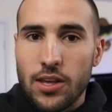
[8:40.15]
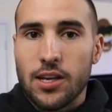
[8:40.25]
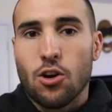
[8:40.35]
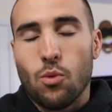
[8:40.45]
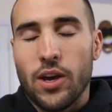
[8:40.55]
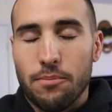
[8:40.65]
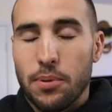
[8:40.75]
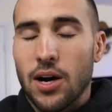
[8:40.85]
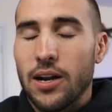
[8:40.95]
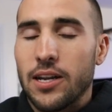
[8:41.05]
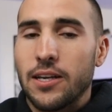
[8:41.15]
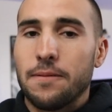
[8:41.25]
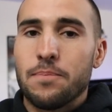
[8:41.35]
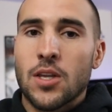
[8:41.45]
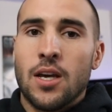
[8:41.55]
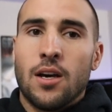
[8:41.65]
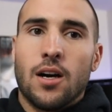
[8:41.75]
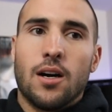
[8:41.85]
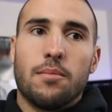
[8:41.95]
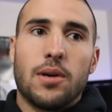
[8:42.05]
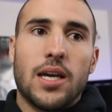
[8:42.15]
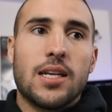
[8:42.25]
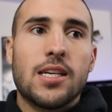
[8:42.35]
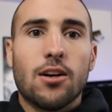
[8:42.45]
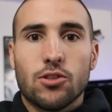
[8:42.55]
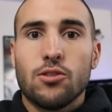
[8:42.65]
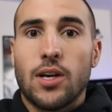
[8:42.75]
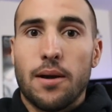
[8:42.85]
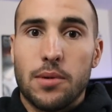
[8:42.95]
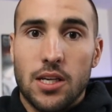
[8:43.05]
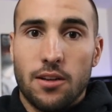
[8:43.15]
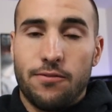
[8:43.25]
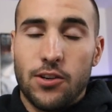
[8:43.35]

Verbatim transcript: thing, our way of bonding. And he also got me into